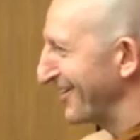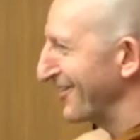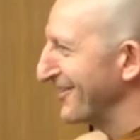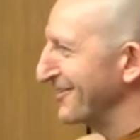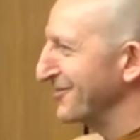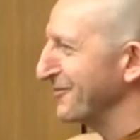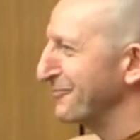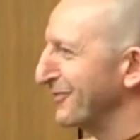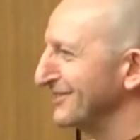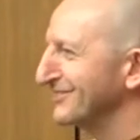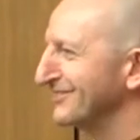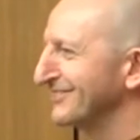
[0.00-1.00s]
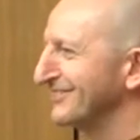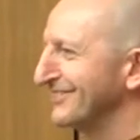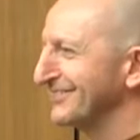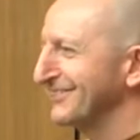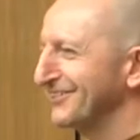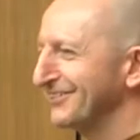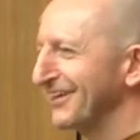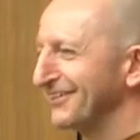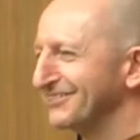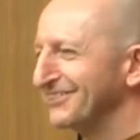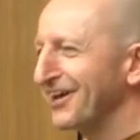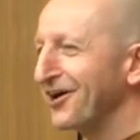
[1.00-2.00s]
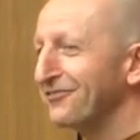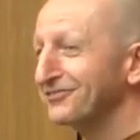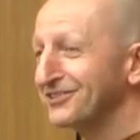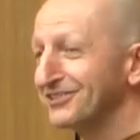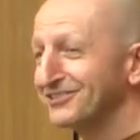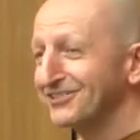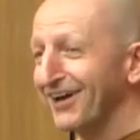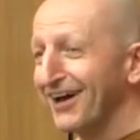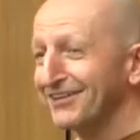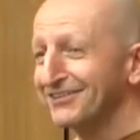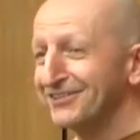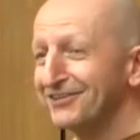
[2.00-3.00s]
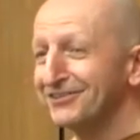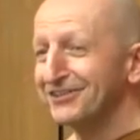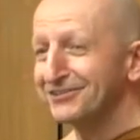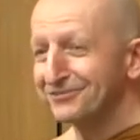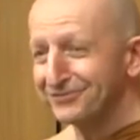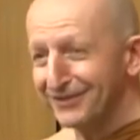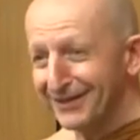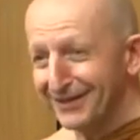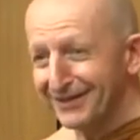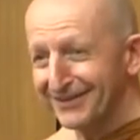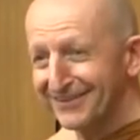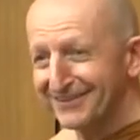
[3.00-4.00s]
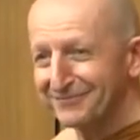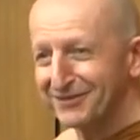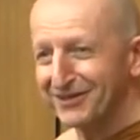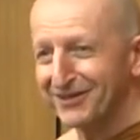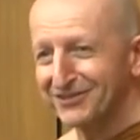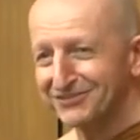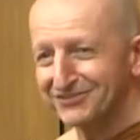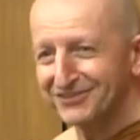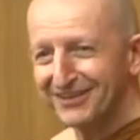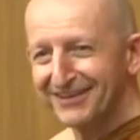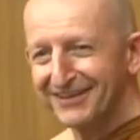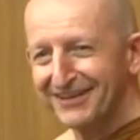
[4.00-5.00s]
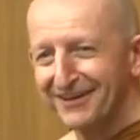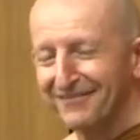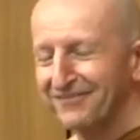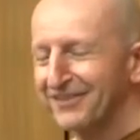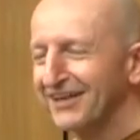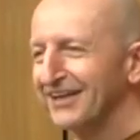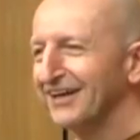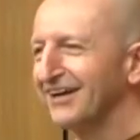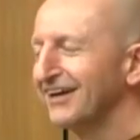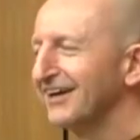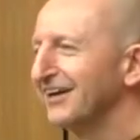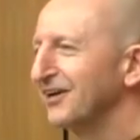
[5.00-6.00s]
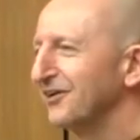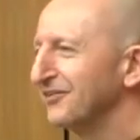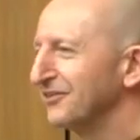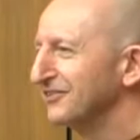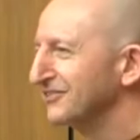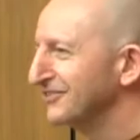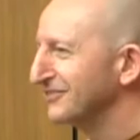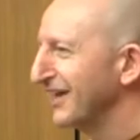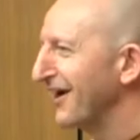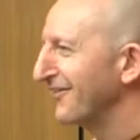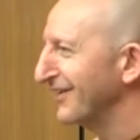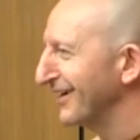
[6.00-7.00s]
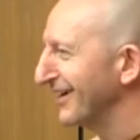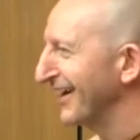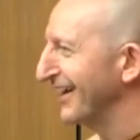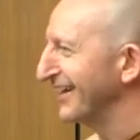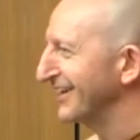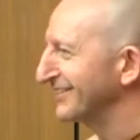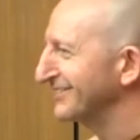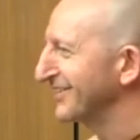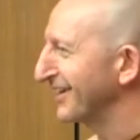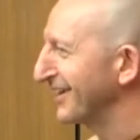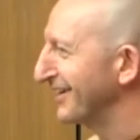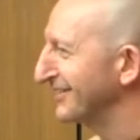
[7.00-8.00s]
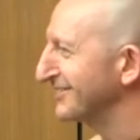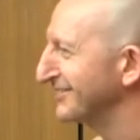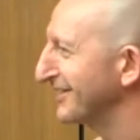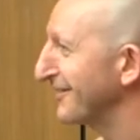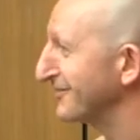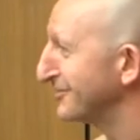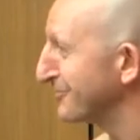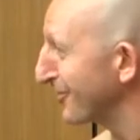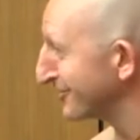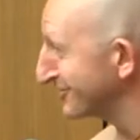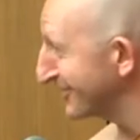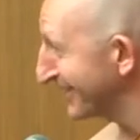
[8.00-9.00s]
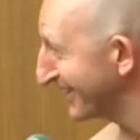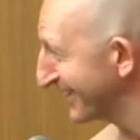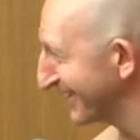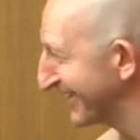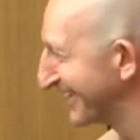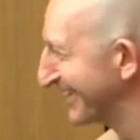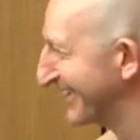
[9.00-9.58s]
uh, you, please st- sit, you know, stay off to the side and don't interfere because you know, the, uh, this is now a, a, a secular, this is now a democracy